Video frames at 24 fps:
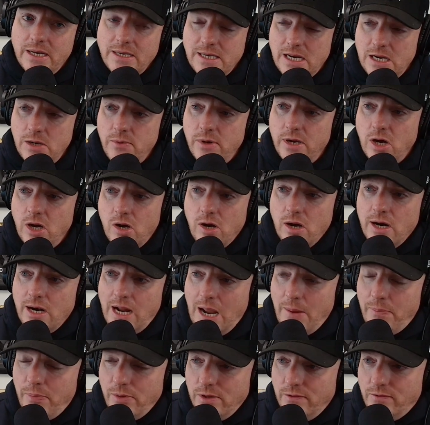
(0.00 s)
because here we are in
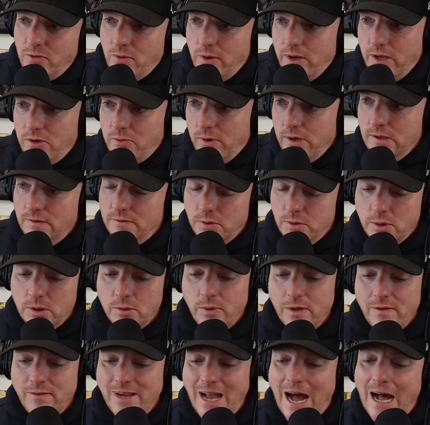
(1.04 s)
April of twenty
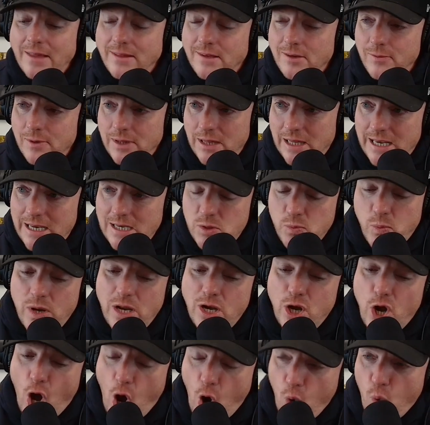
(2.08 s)
twenty-four. We've got the release.
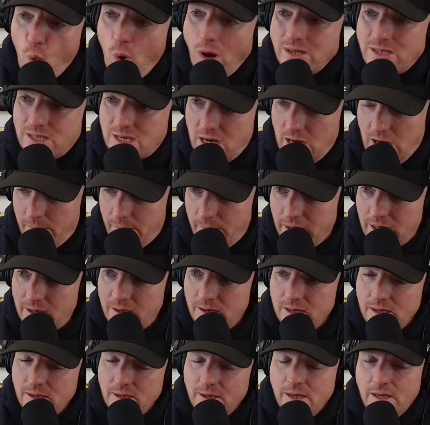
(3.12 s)
We know what's
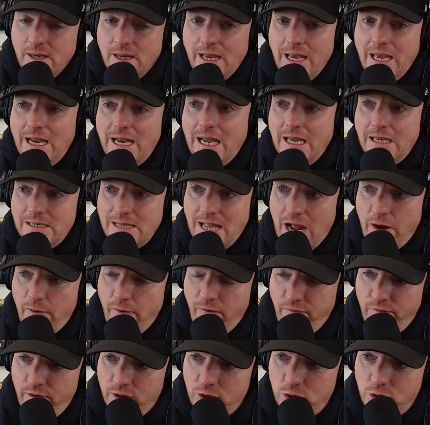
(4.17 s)
coming. It is
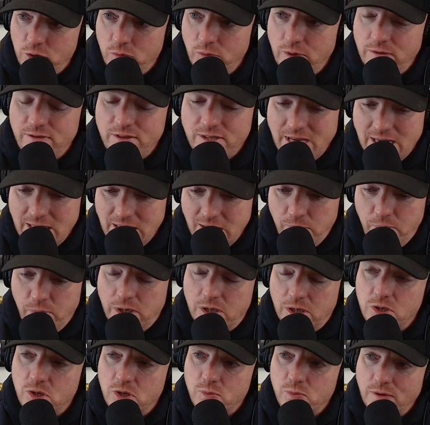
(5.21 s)
now official. We've seen the
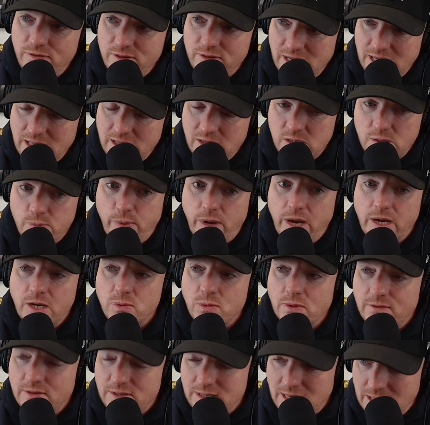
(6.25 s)
pictures. We've seen the
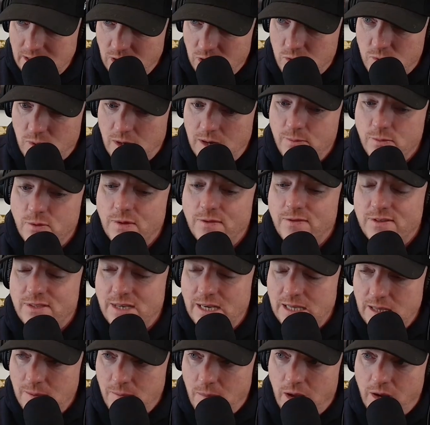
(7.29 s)
specs. We've seen the trims. We've
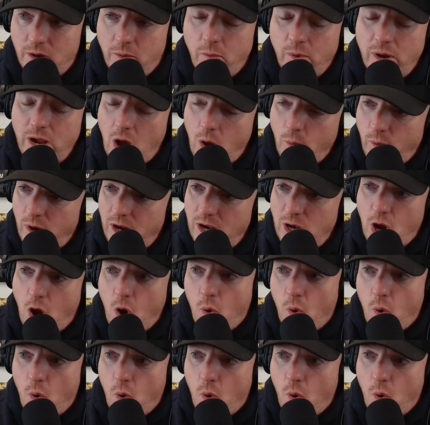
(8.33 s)
seen the model. We, we